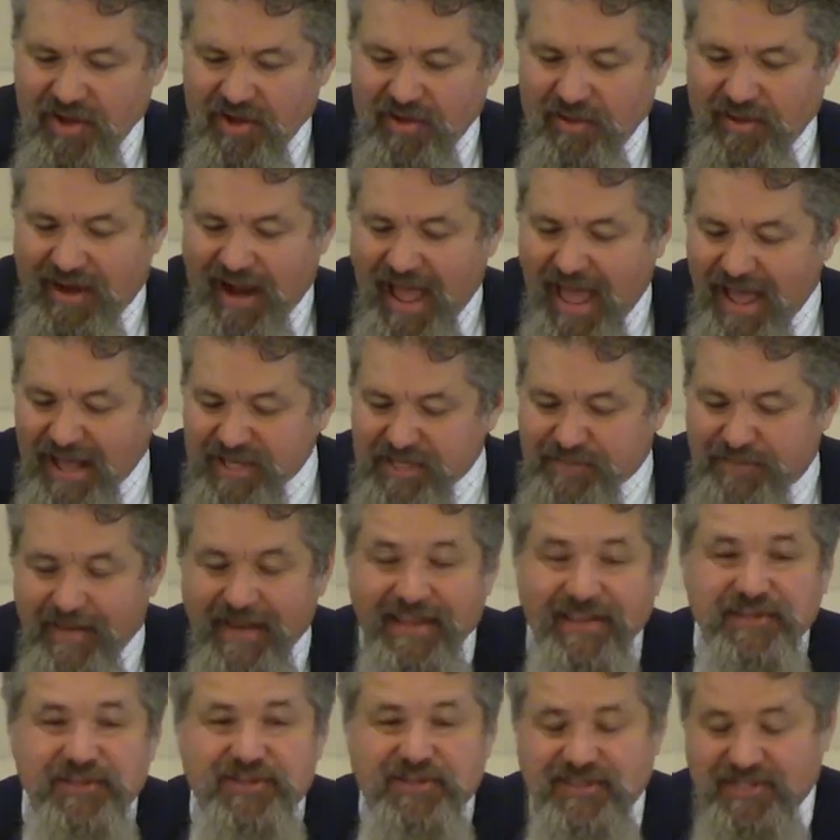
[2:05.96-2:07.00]
What has
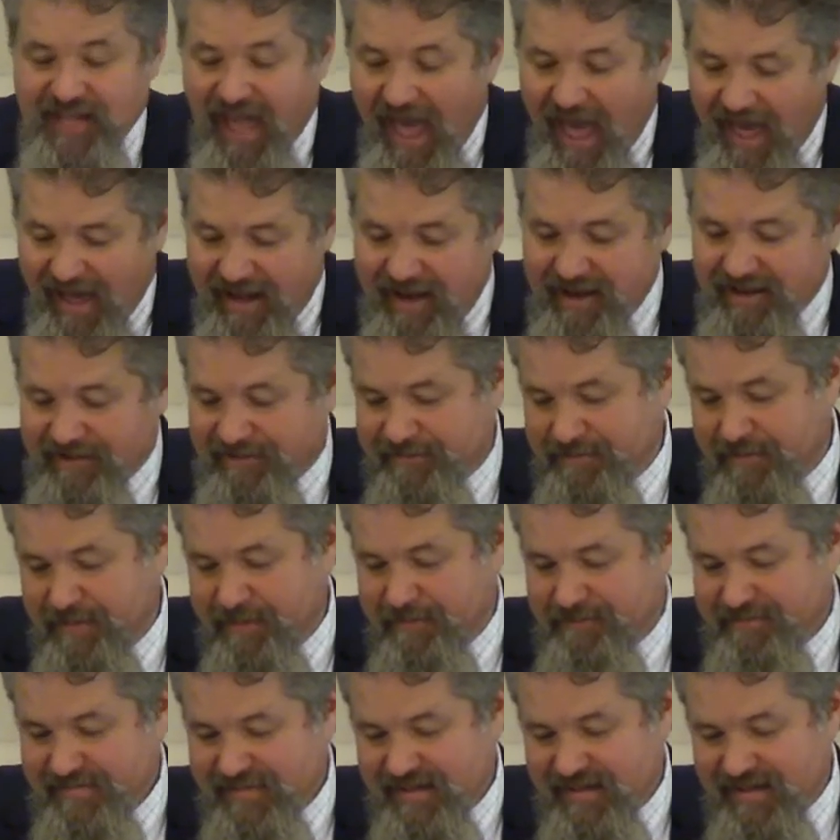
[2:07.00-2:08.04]
been said
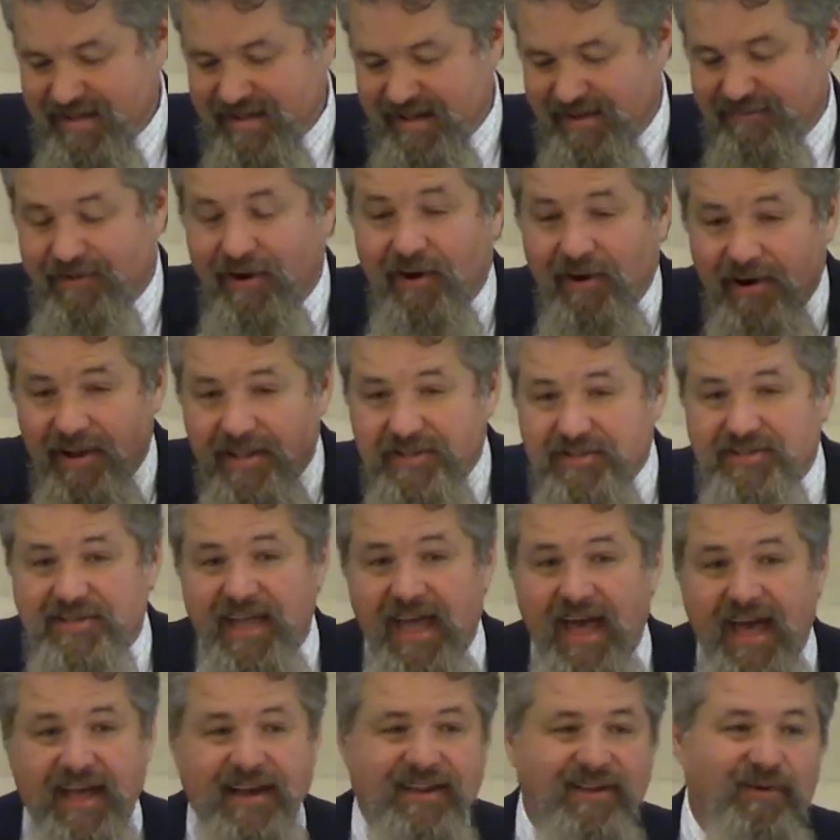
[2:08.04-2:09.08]
I've heard it
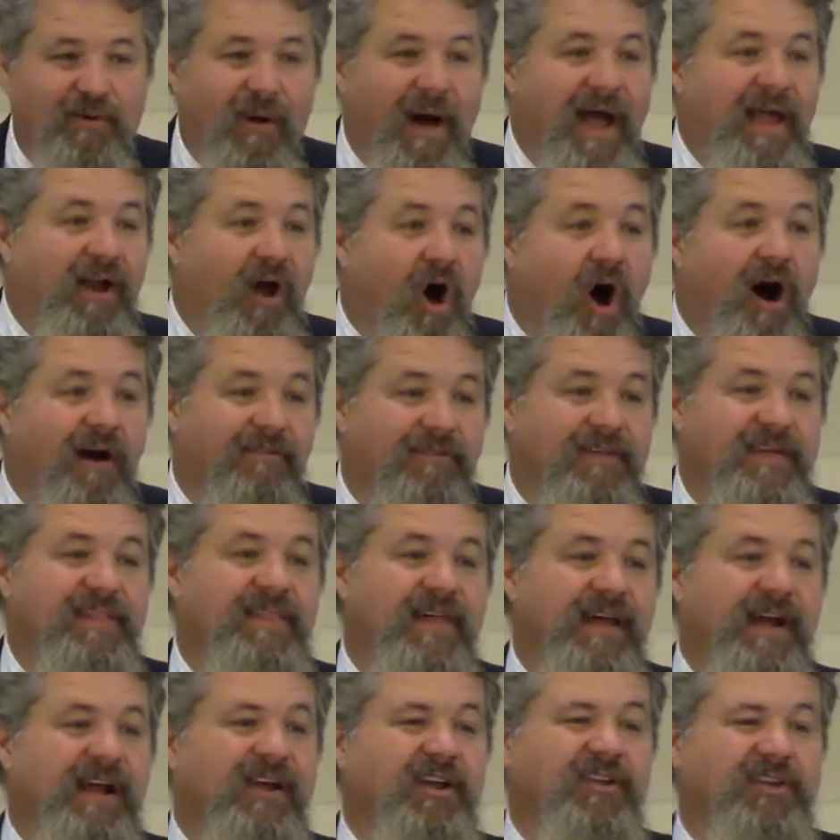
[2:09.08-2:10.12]
said quite often
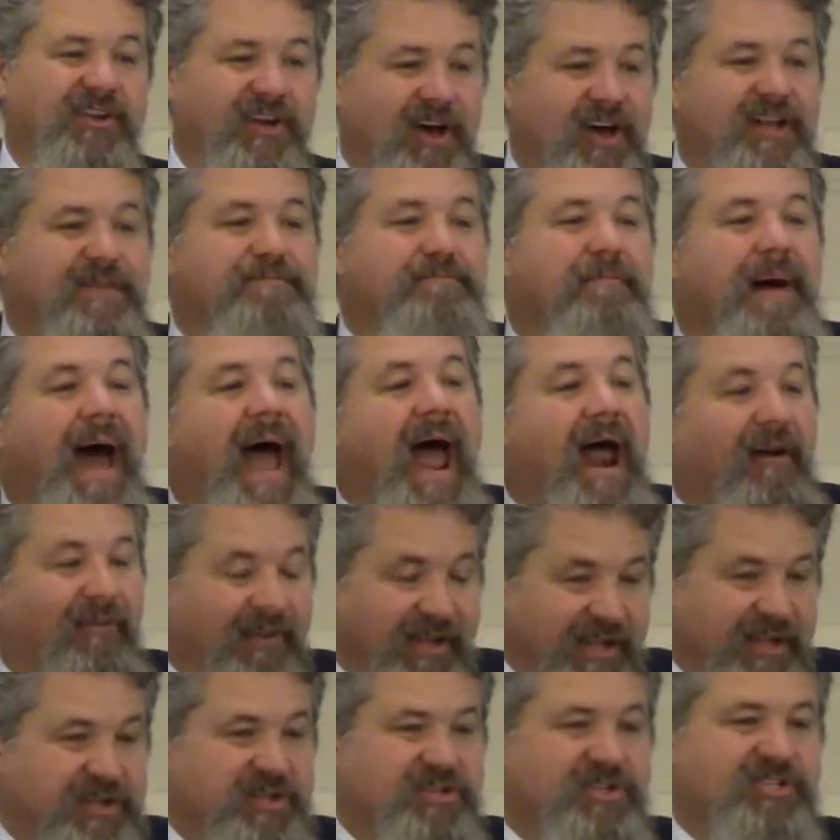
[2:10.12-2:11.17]
that a good
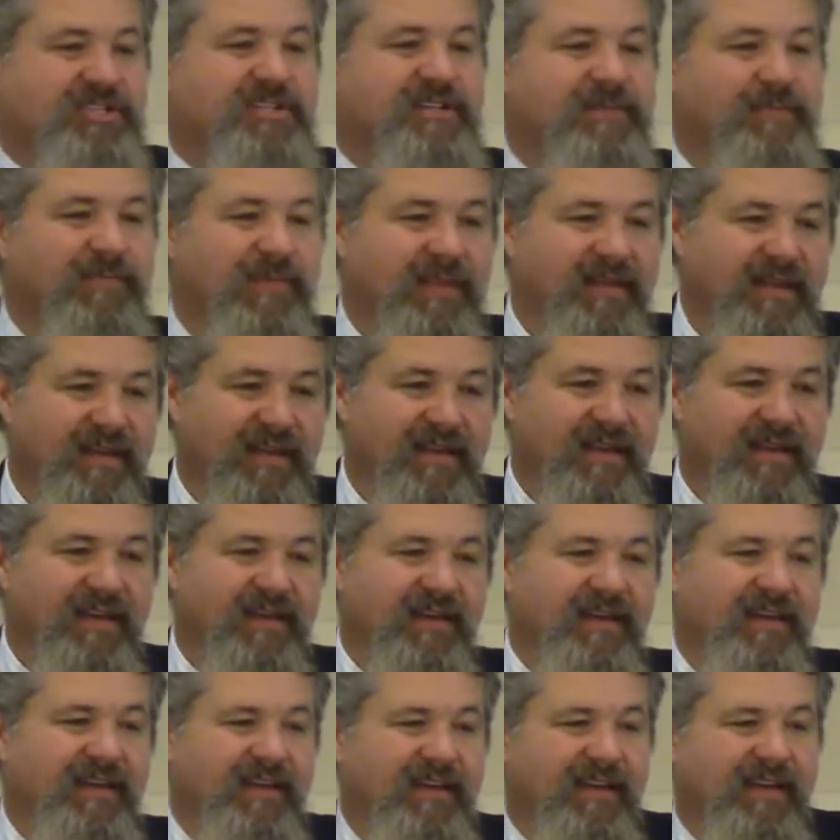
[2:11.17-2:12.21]
marriage
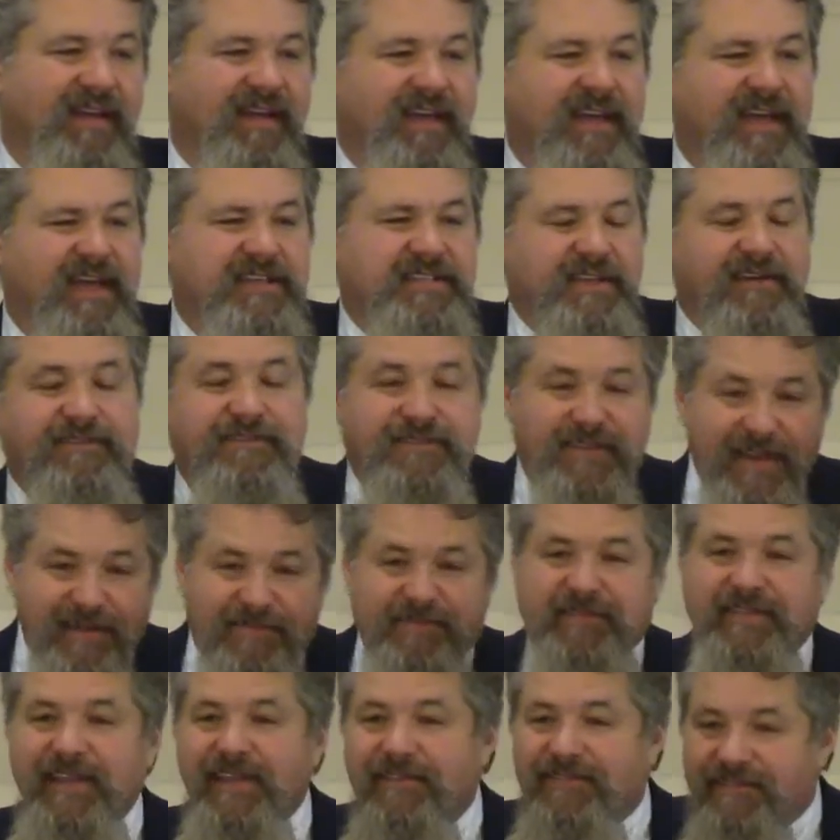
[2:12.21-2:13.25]
is a
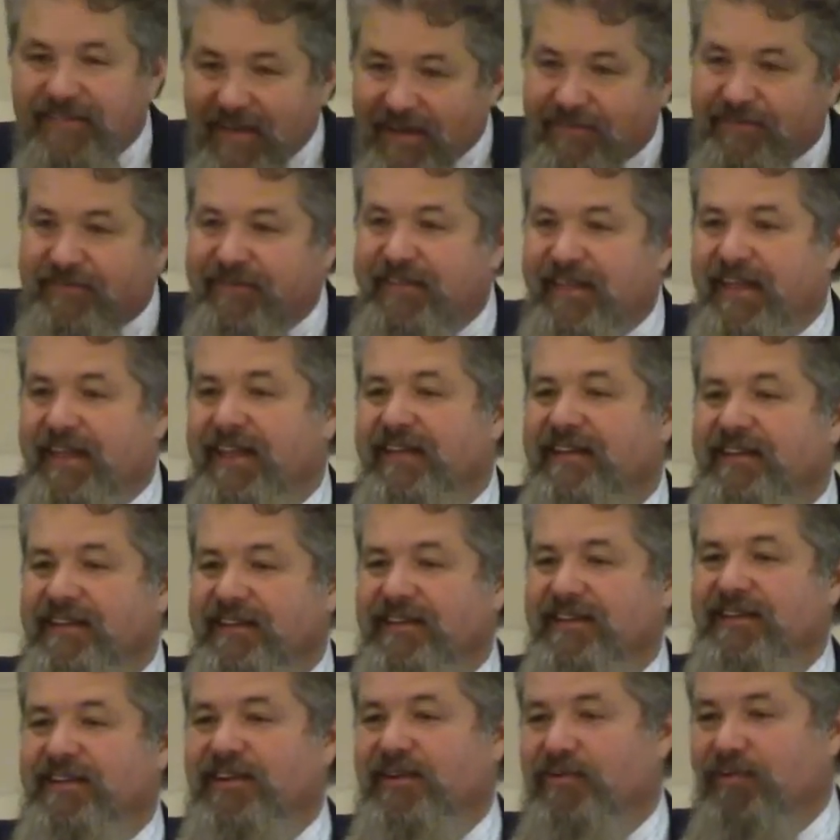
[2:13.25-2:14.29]
50 50
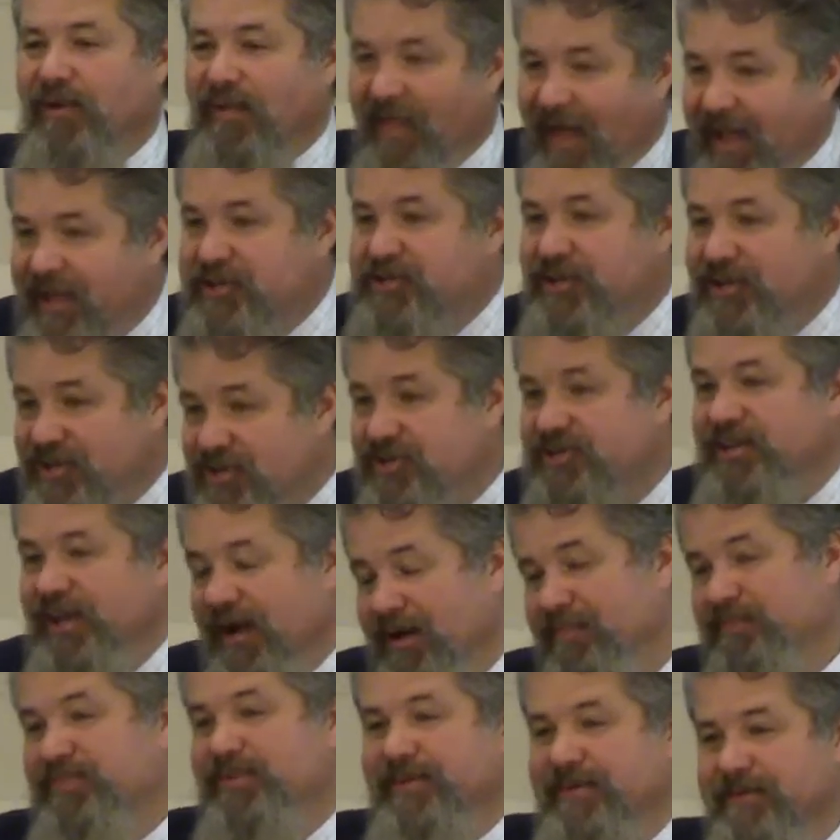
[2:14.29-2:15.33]

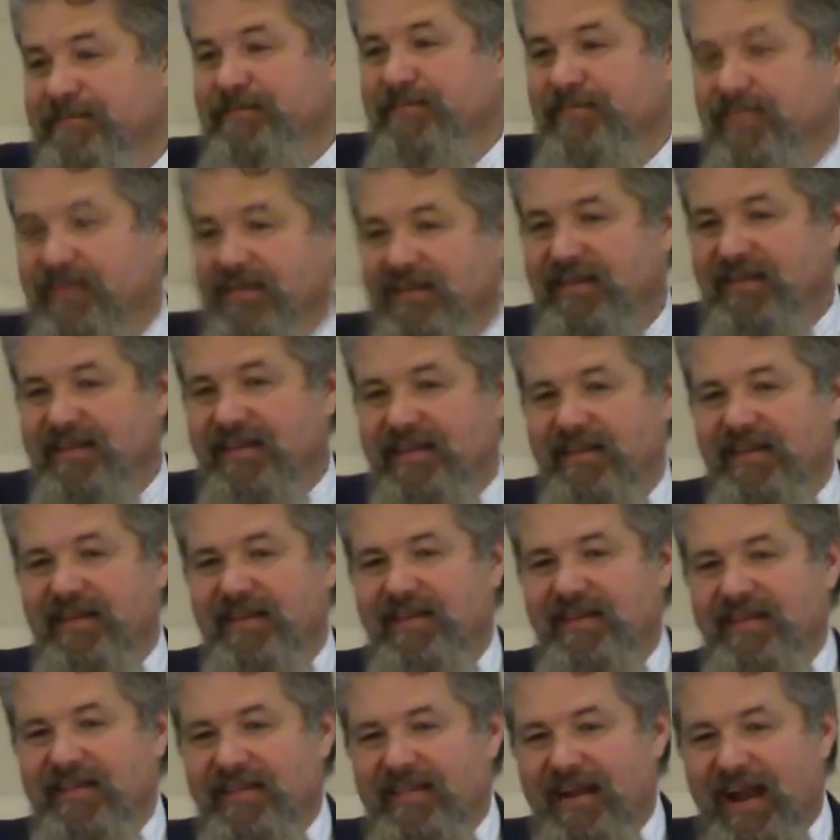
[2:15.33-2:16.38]
relationship.
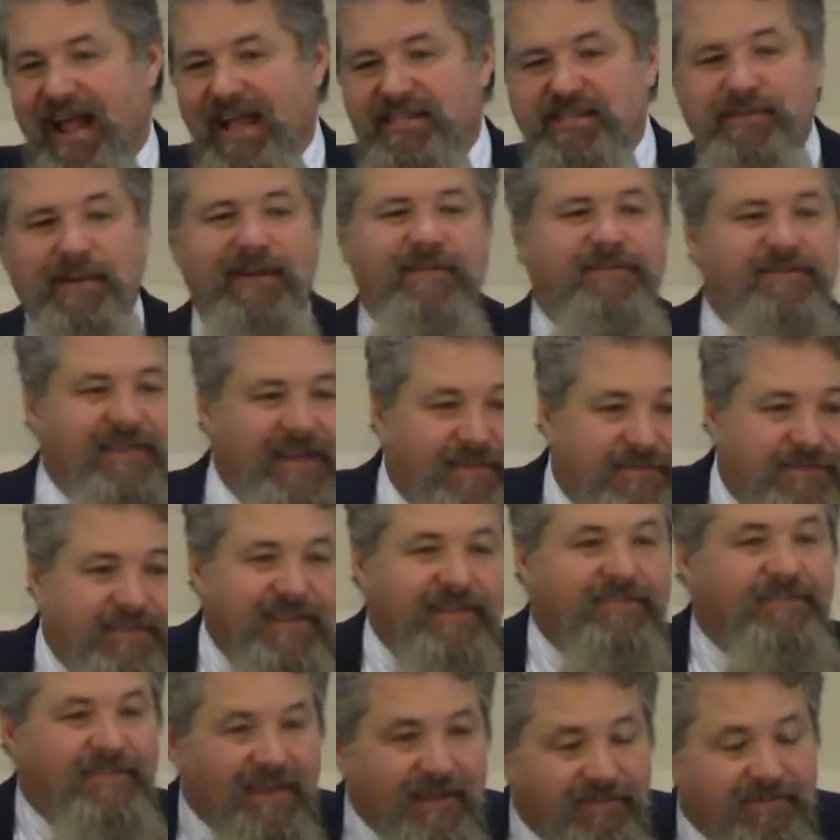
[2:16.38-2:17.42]
It has to be
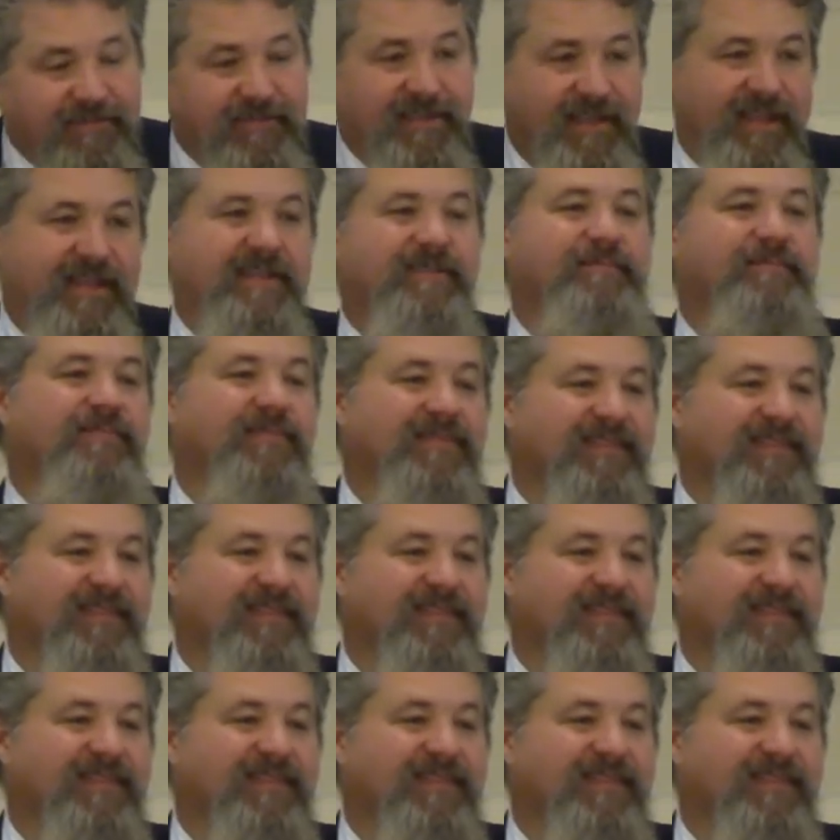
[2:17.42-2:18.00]
50 50.